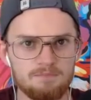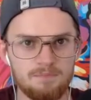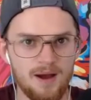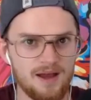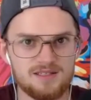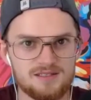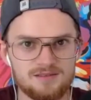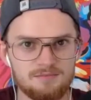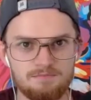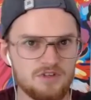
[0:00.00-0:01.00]
bikes,
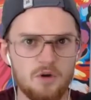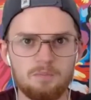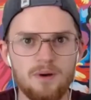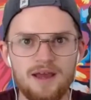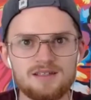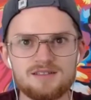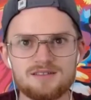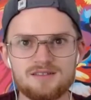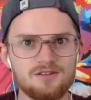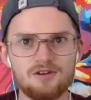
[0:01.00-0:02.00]

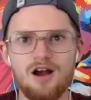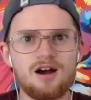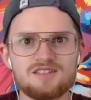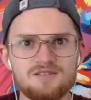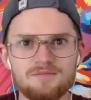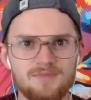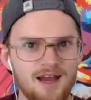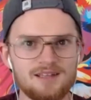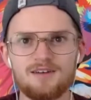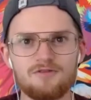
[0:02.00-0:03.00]
bikes, they're awesome.
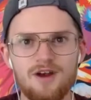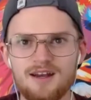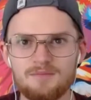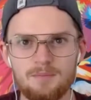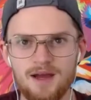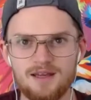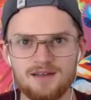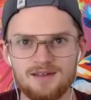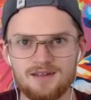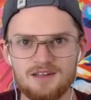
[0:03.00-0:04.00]
I love riding my
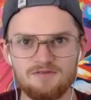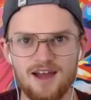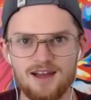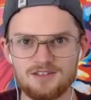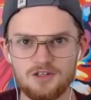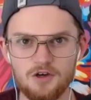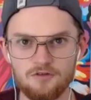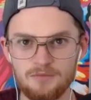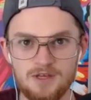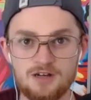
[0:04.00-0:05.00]
bike. In fact, to go
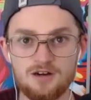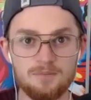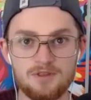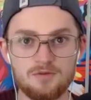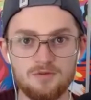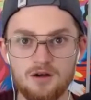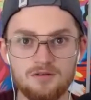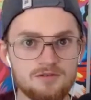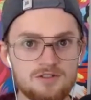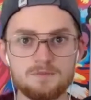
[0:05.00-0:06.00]
from here up the
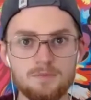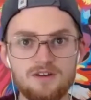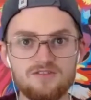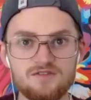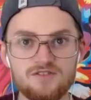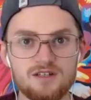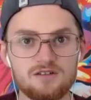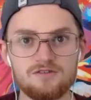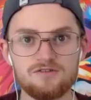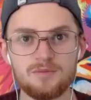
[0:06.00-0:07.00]
road, it's the perfect
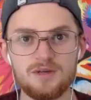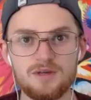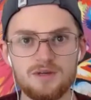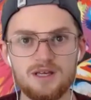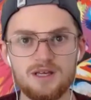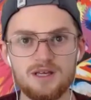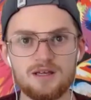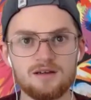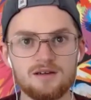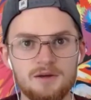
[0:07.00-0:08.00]
vehicle for me. But
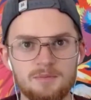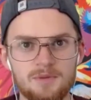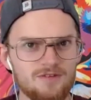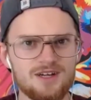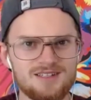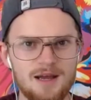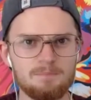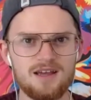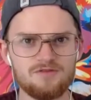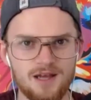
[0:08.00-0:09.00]
have you ever tried to take a
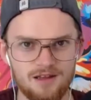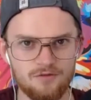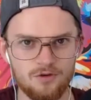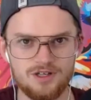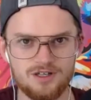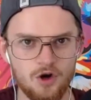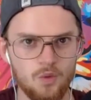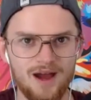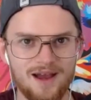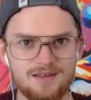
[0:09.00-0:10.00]
bike from California to
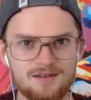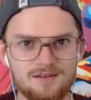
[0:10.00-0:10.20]
Hawaii?